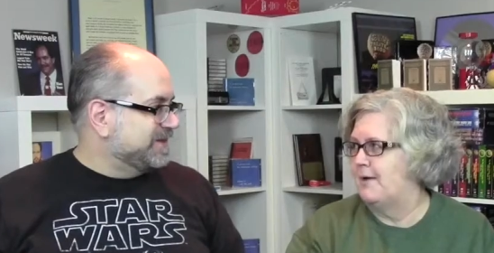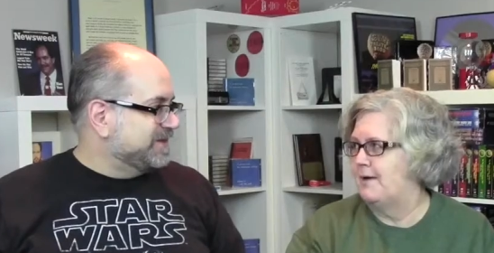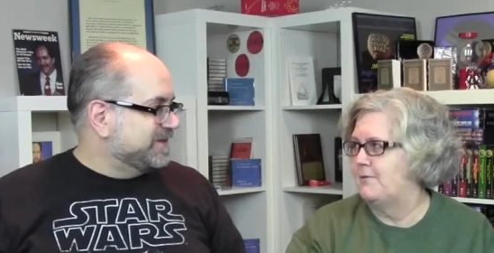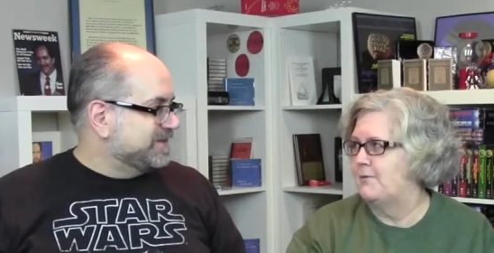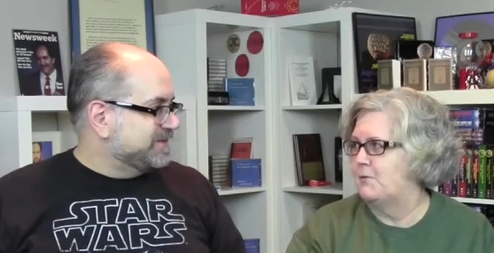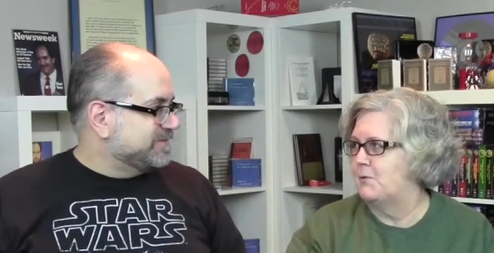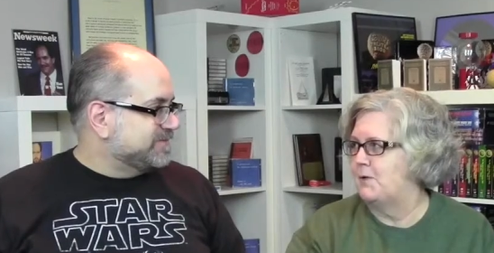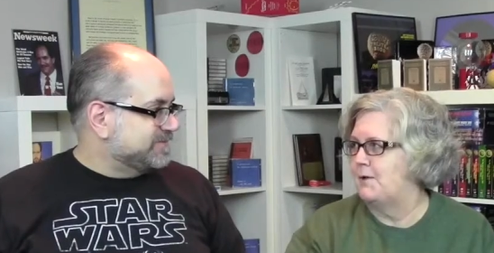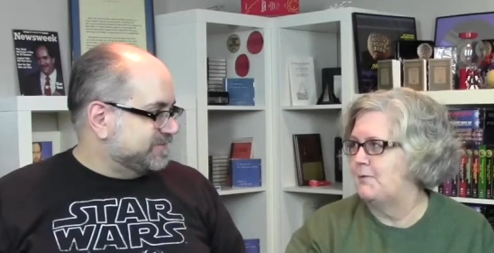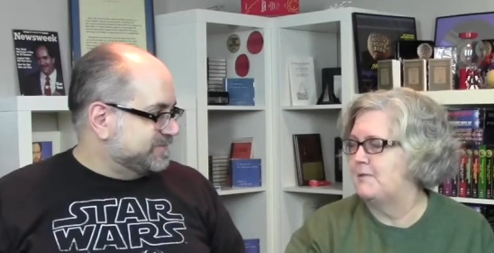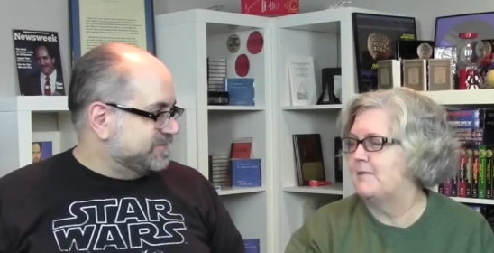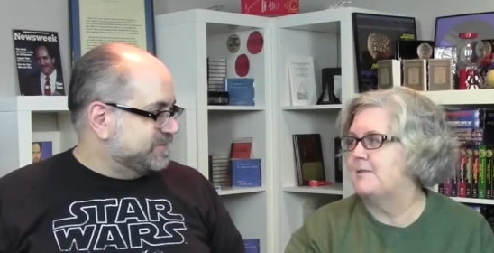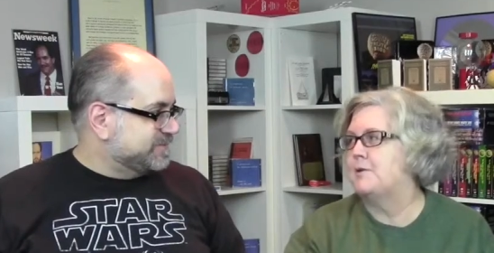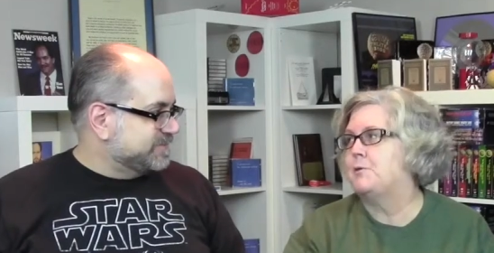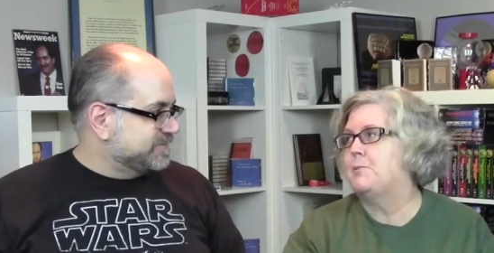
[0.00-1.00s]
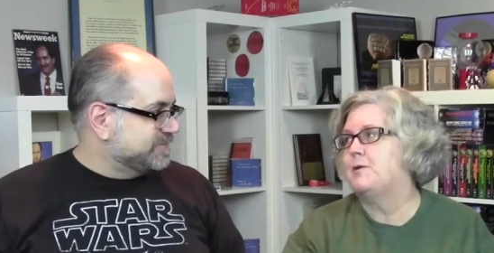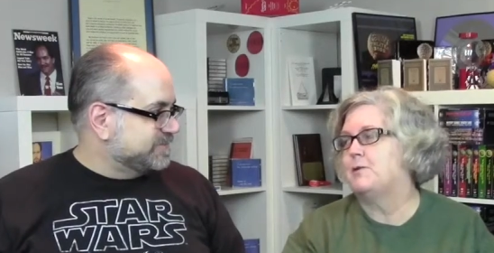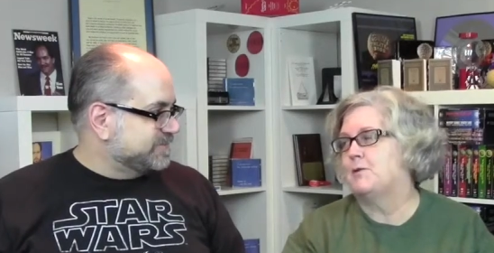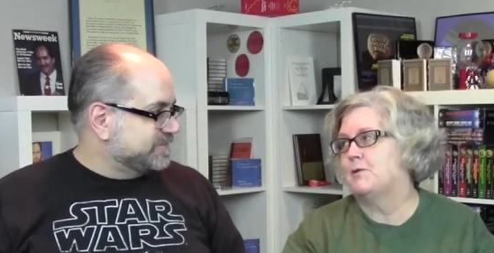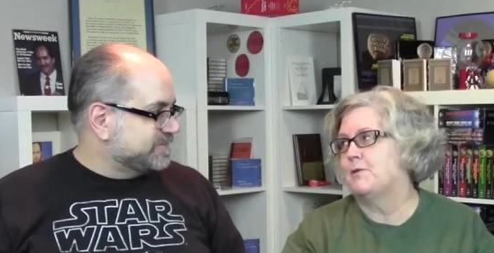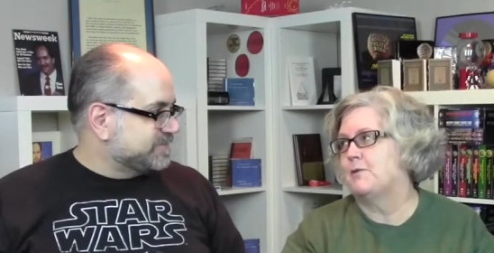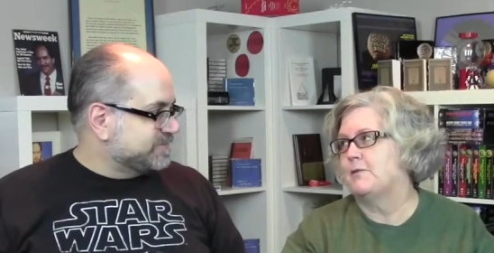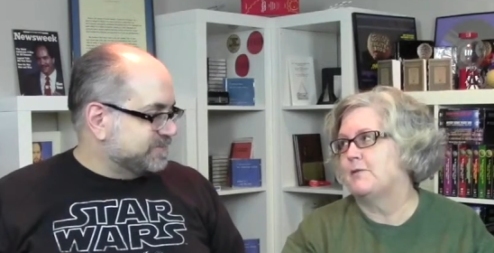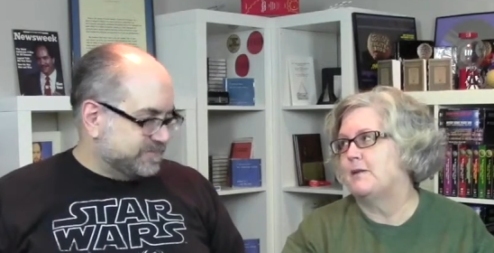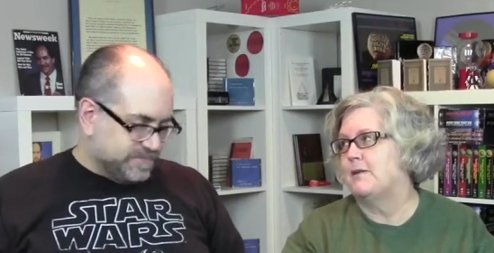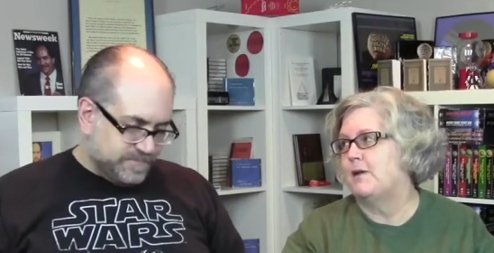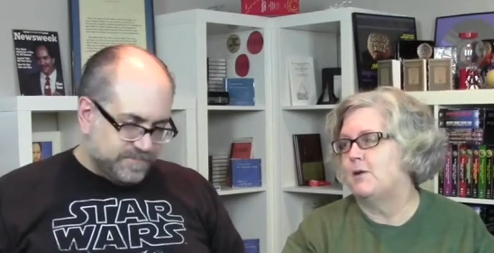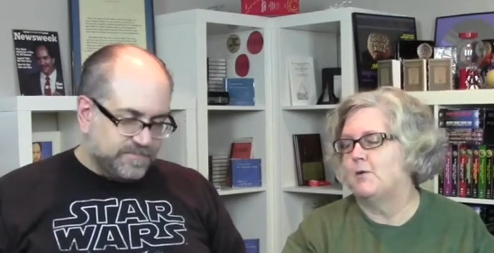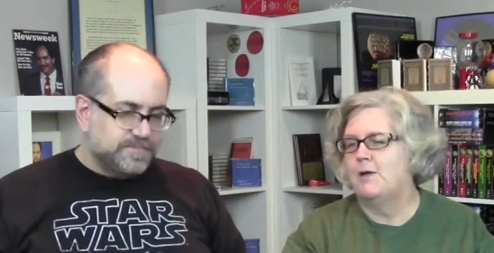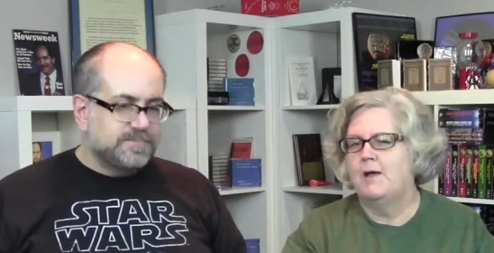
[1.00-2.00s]
Speaker 1: in high school. I was mm -hmm. a mm-hmm. little bit older than
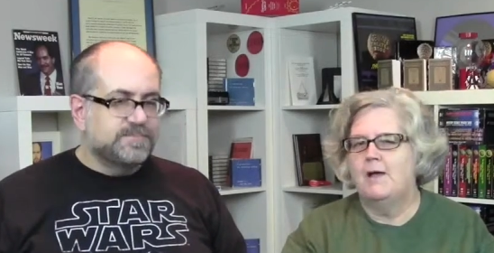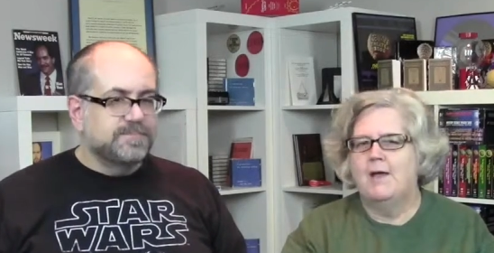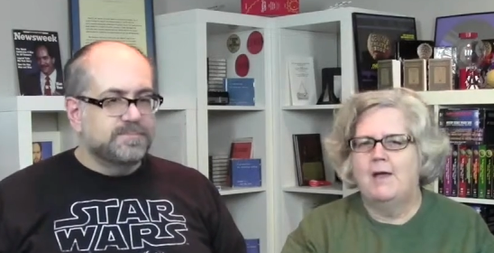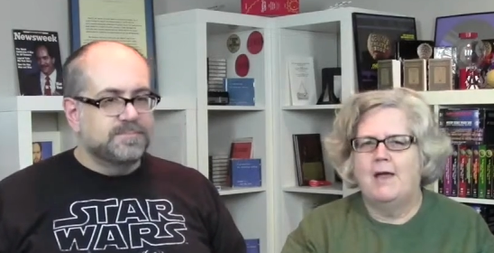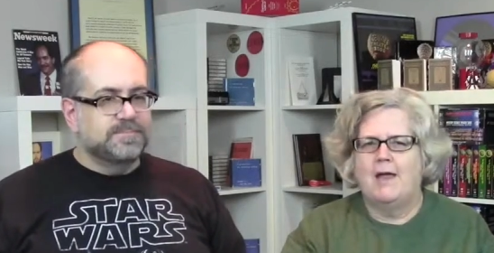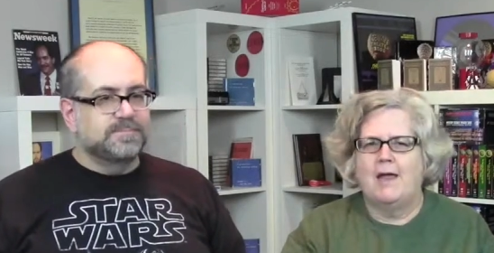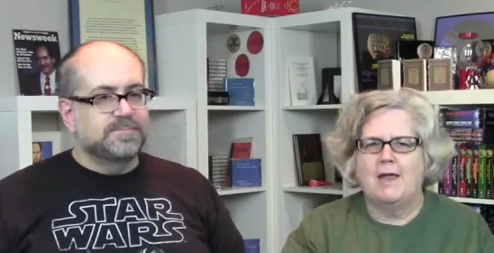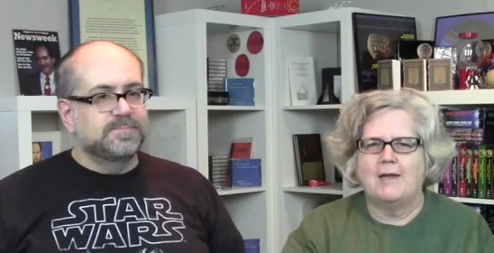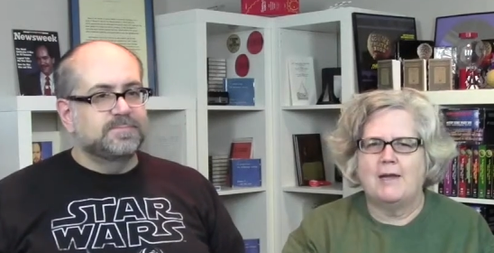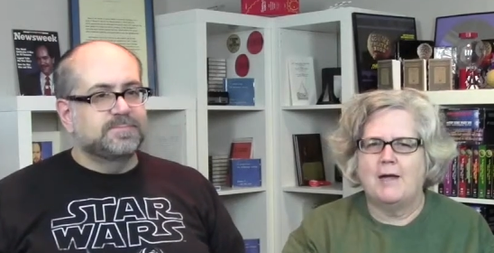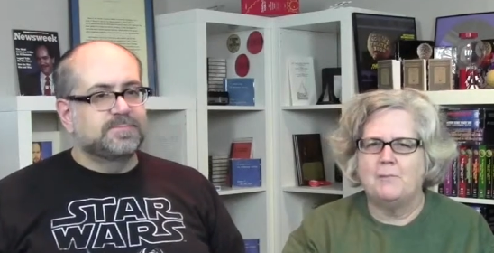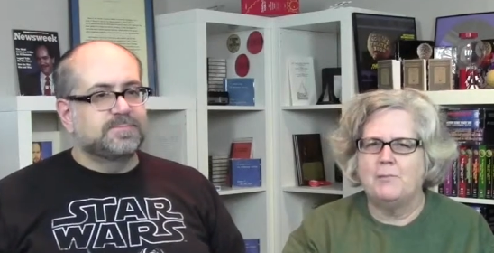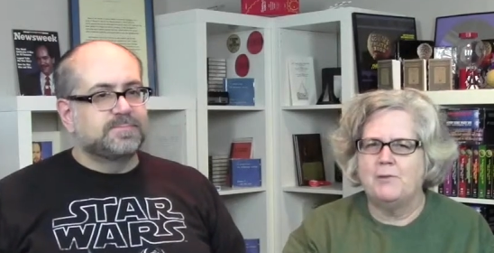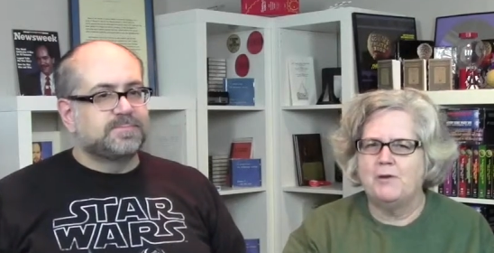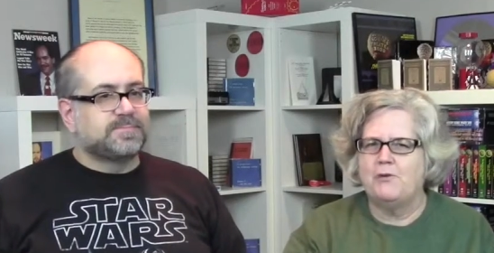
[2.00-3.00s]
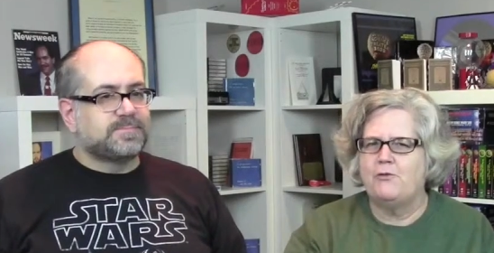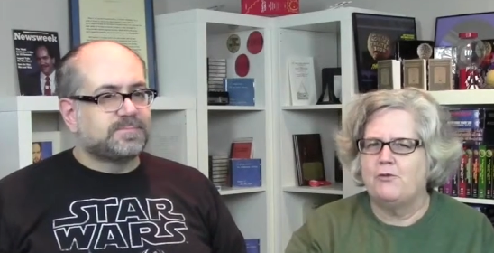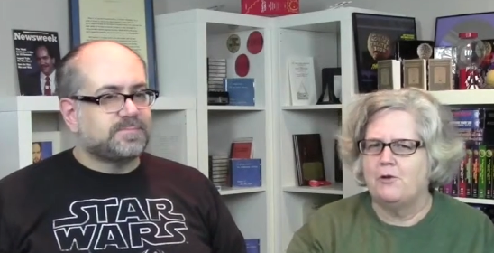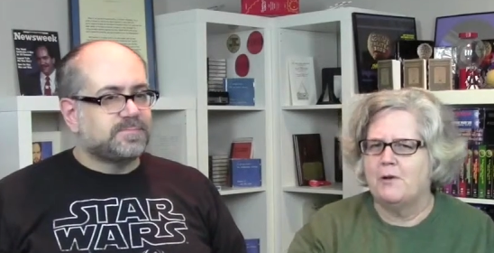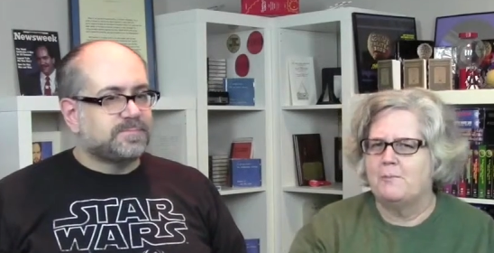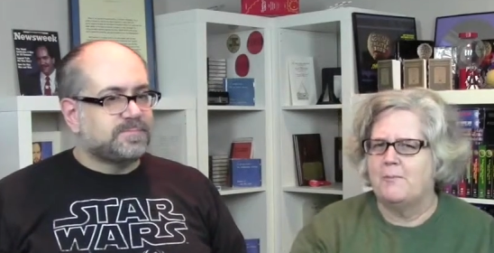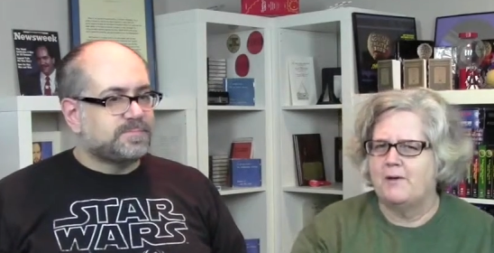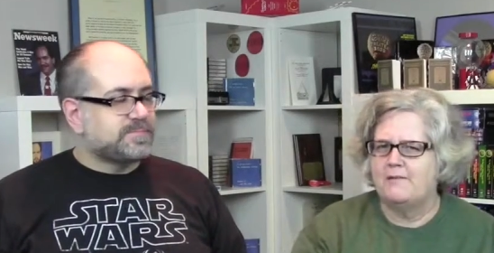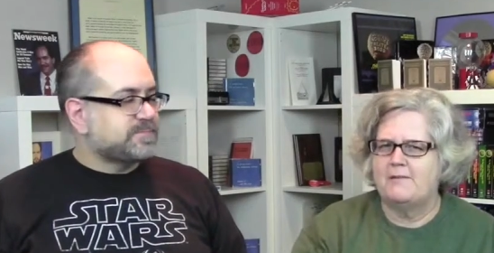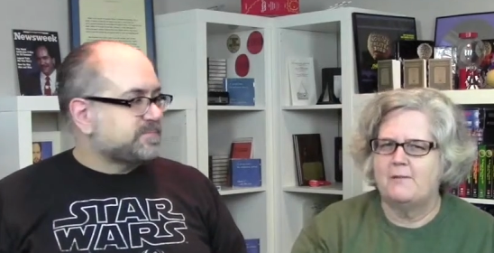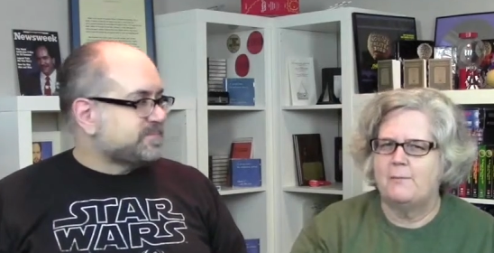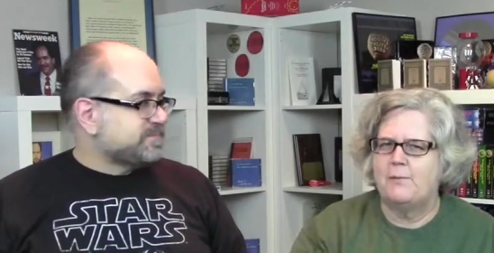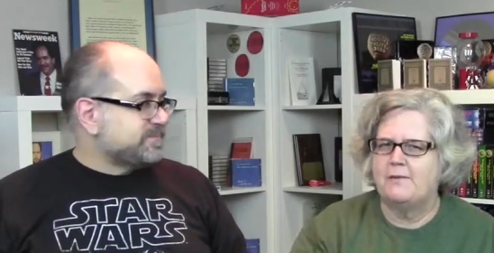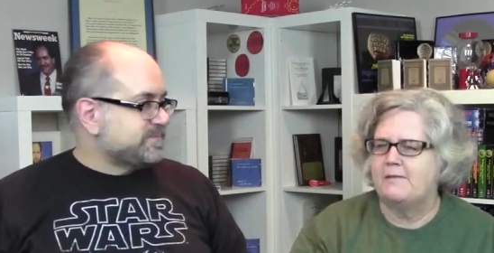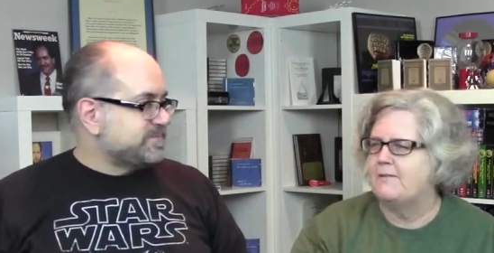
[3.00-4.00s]
mm -hmm. you, and I'm pretty sure it must
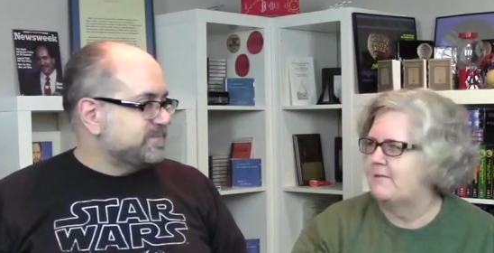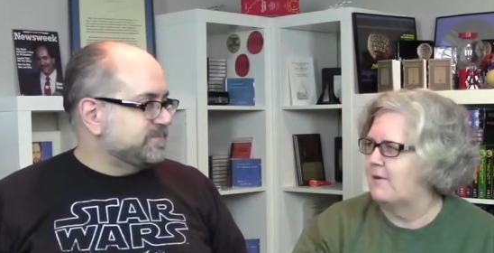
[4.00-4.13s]
have been